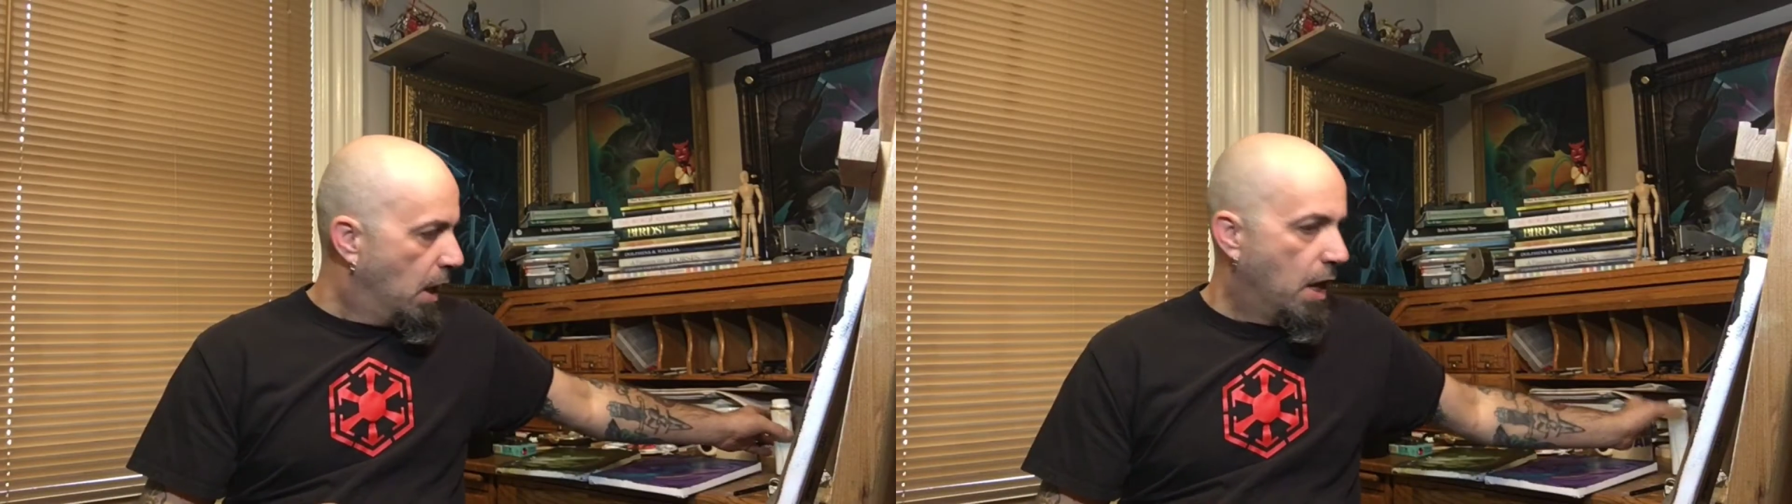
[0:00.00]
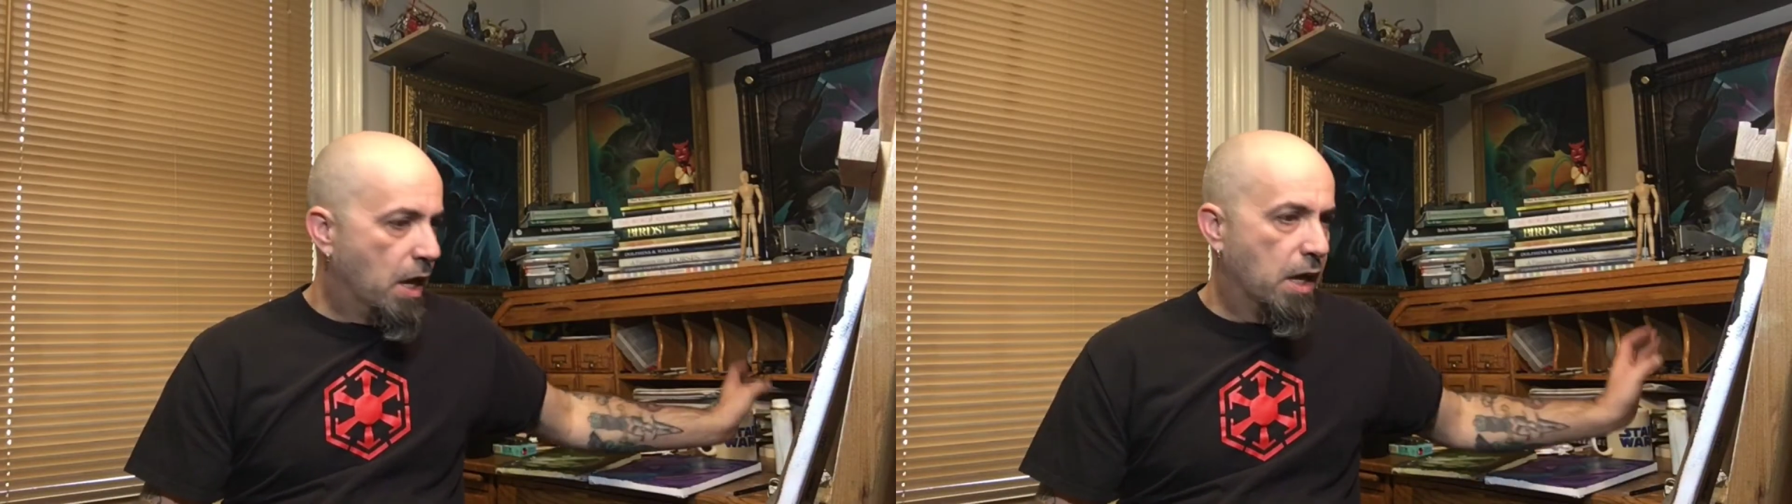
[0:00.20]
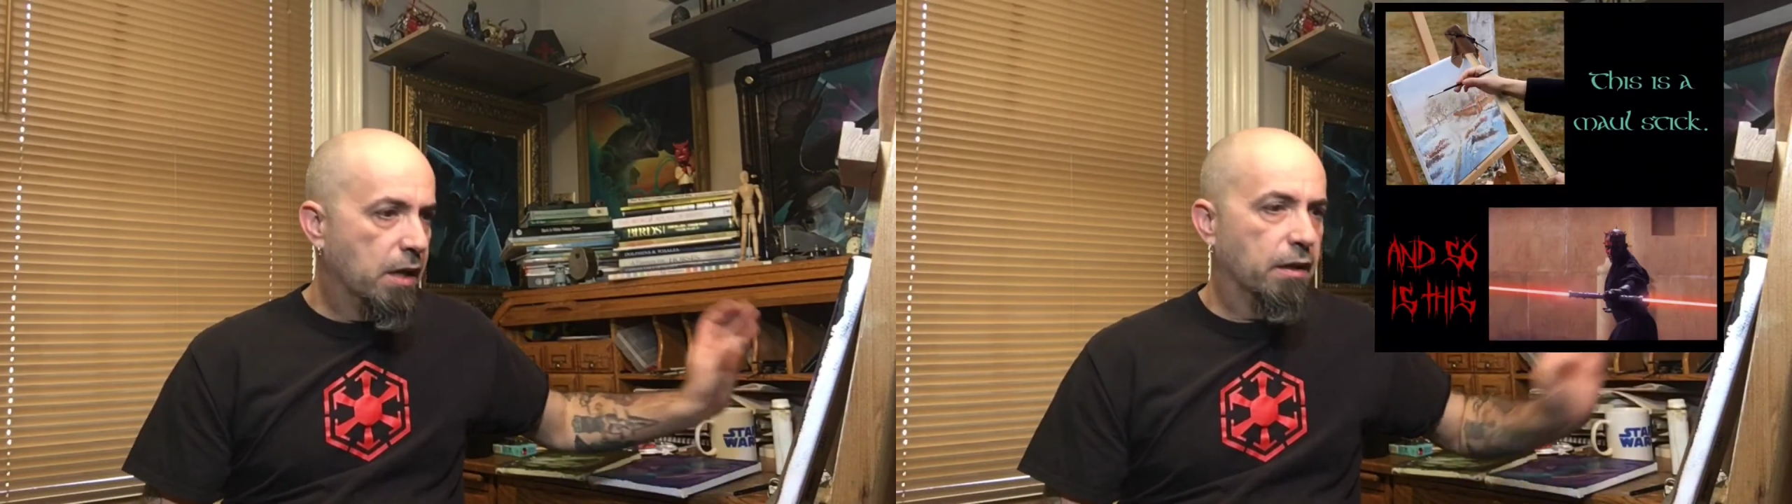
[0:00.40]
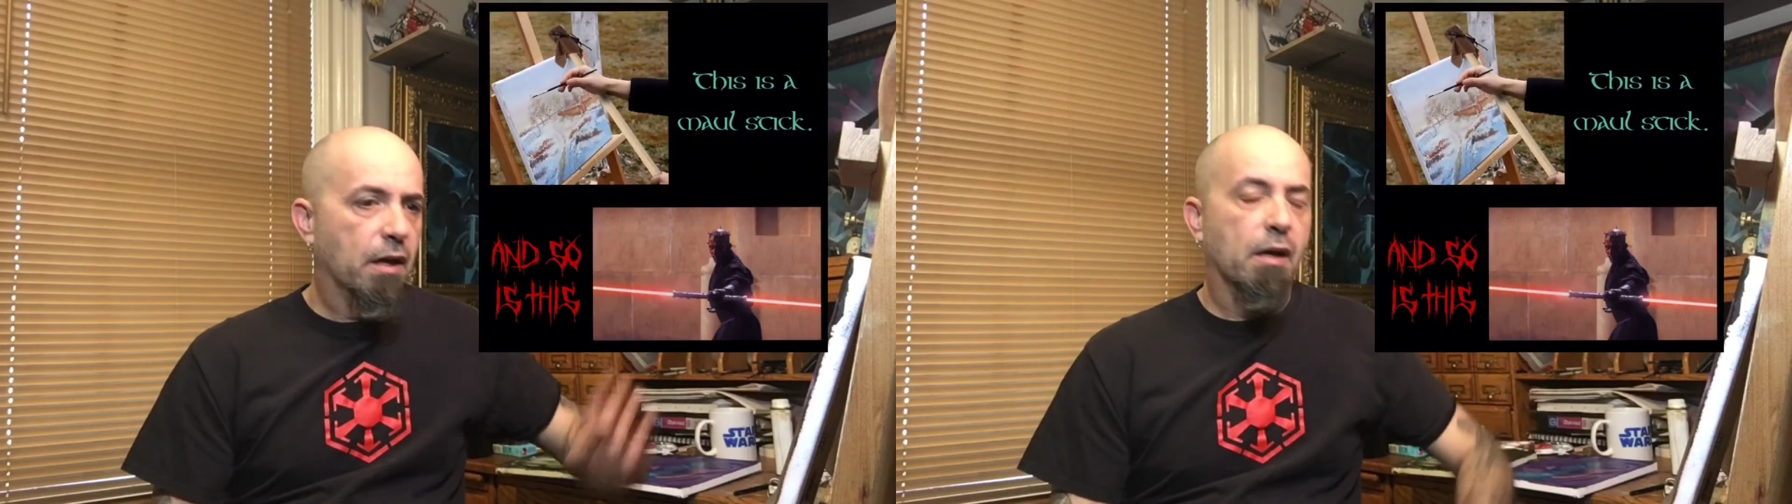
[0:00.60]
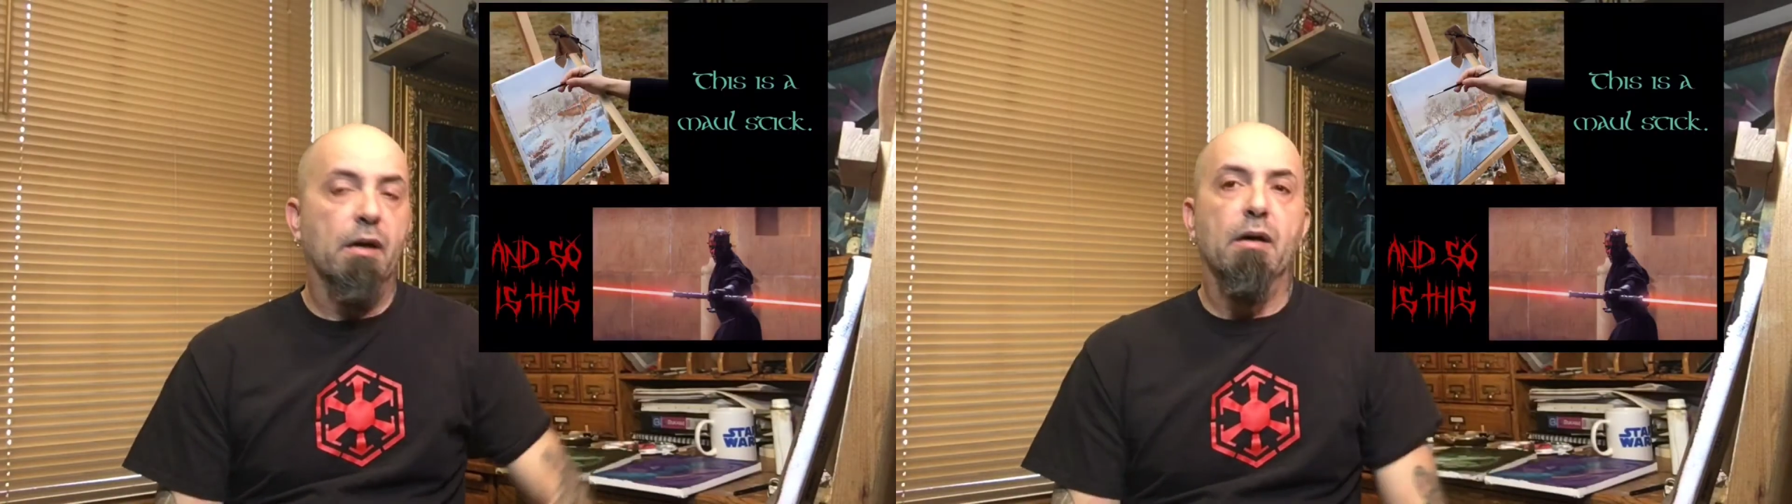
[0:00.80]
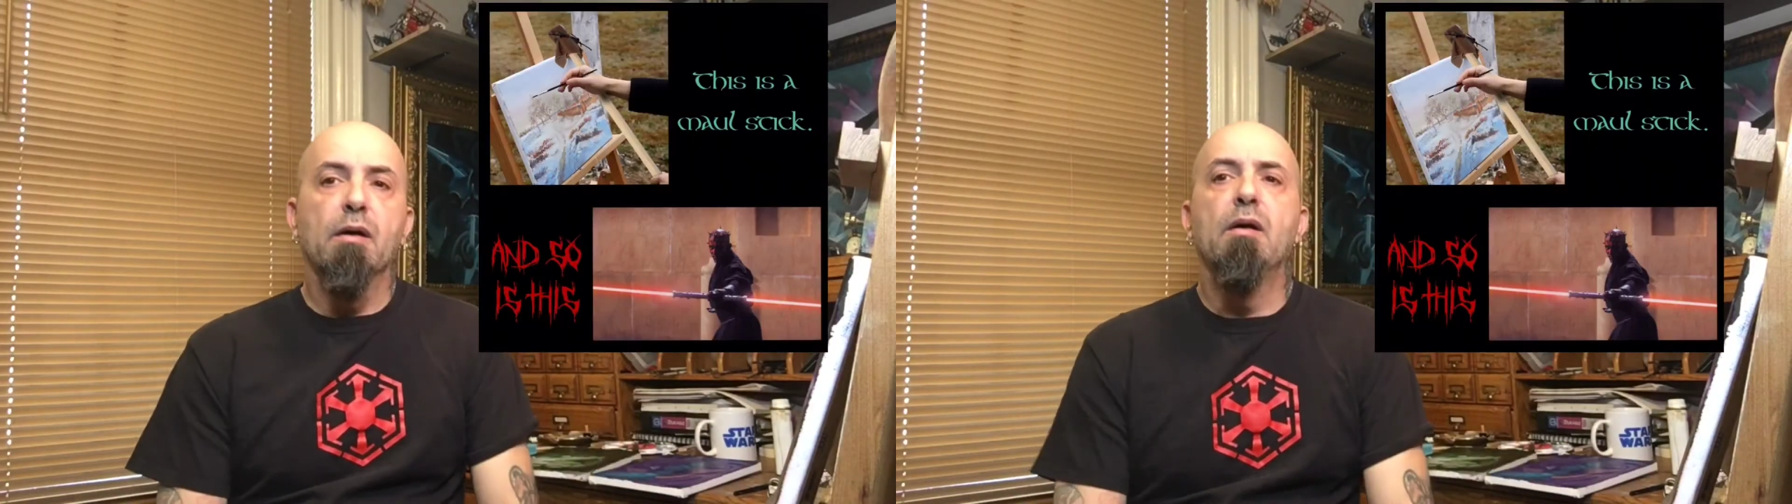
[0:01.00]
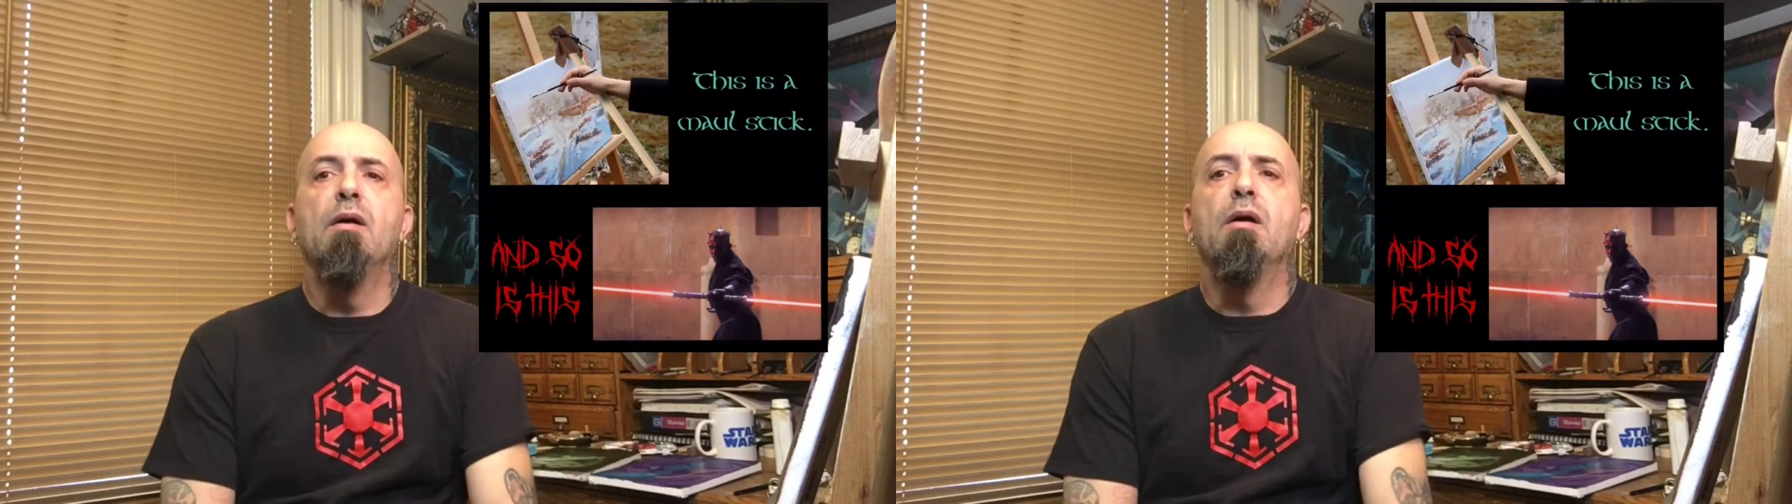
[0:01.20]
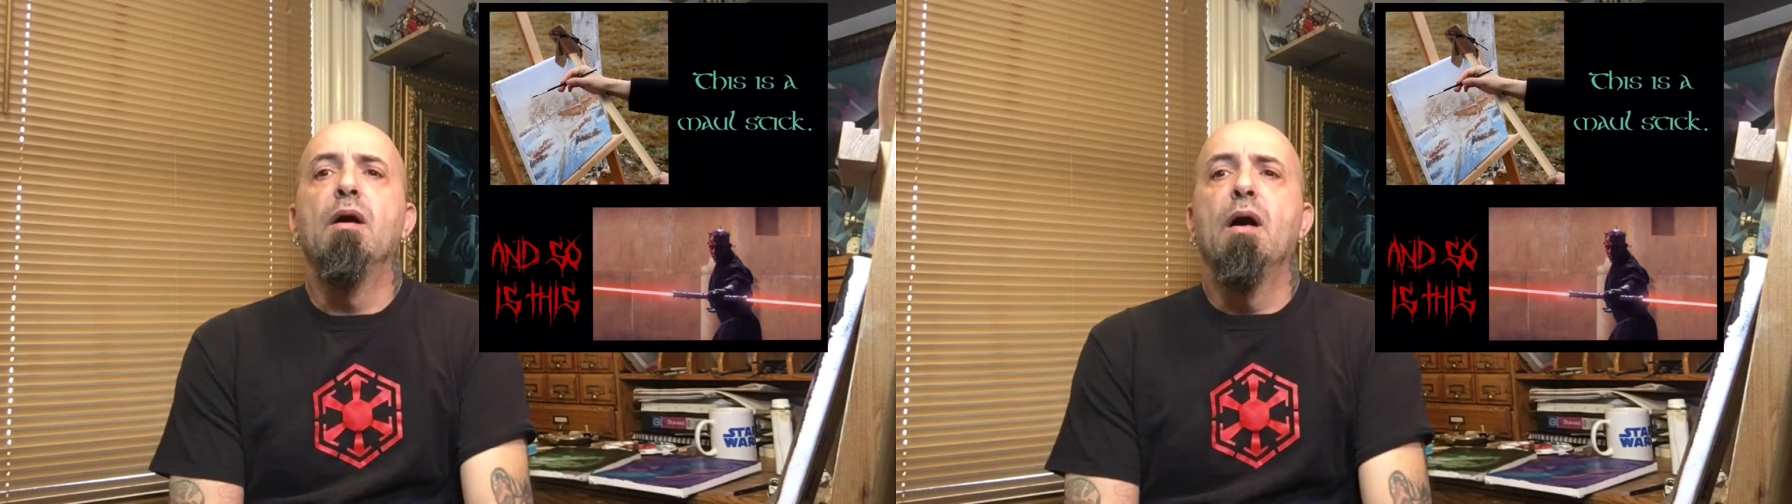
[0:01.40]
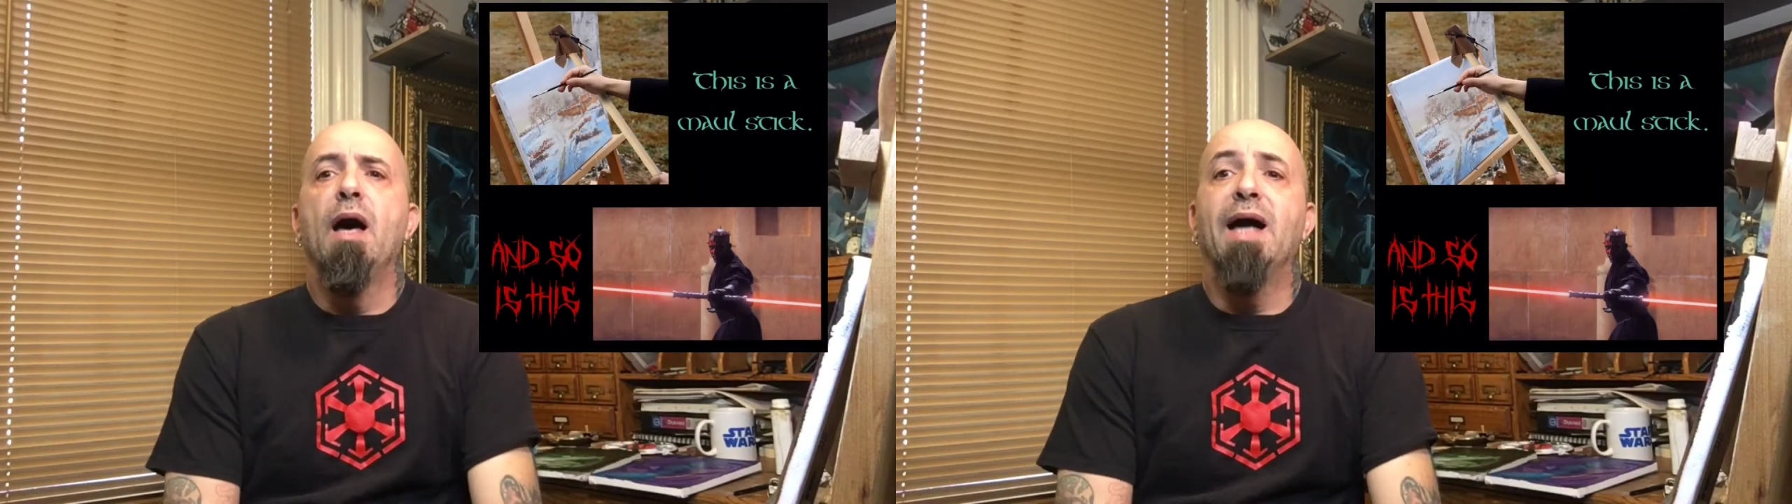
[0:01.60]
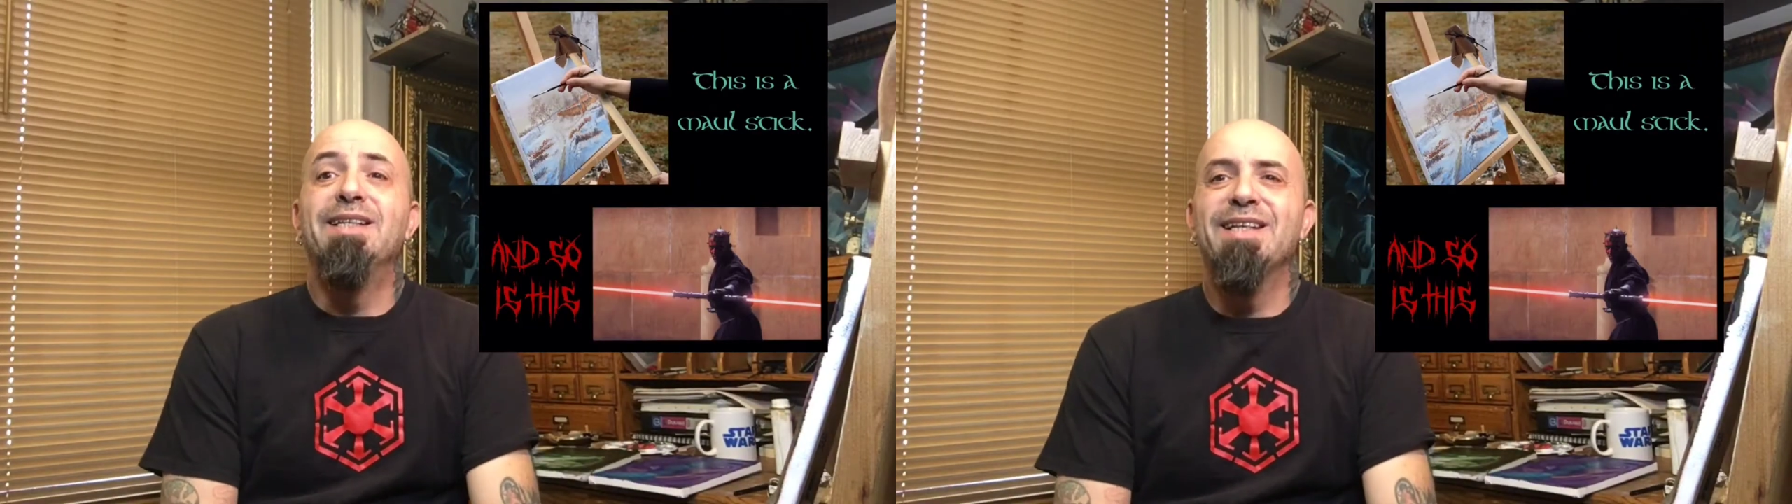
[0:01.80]
And
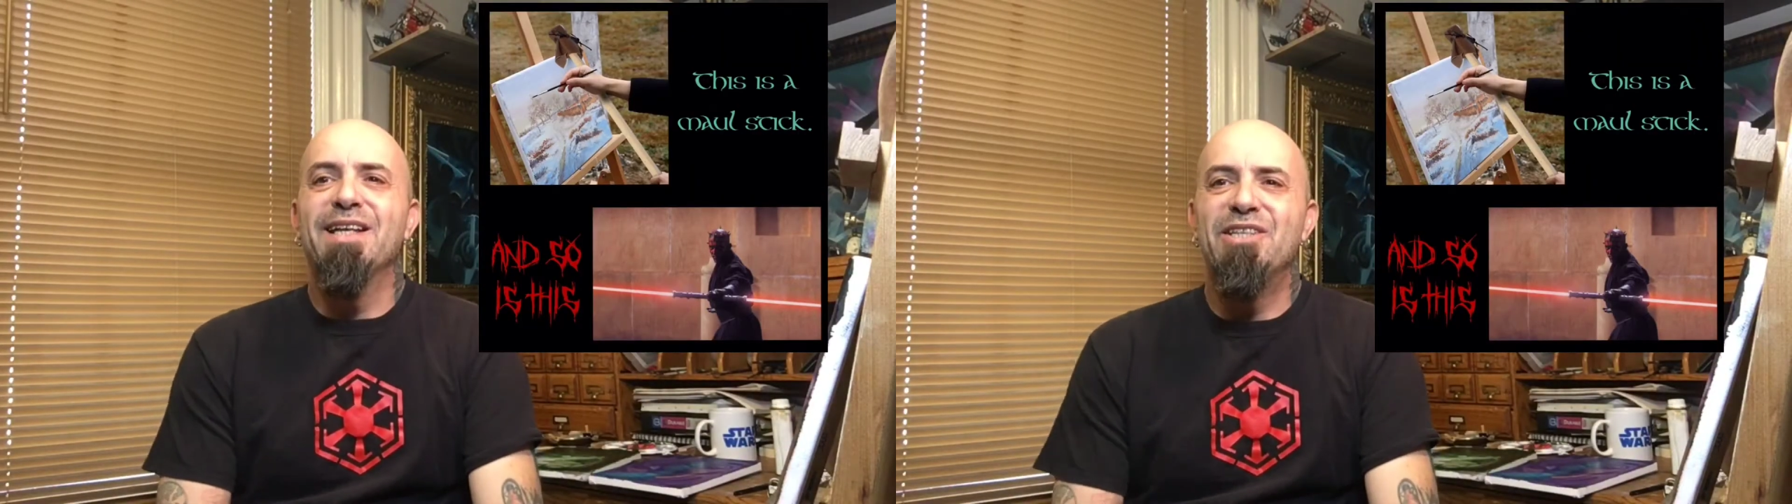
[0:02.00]
I did get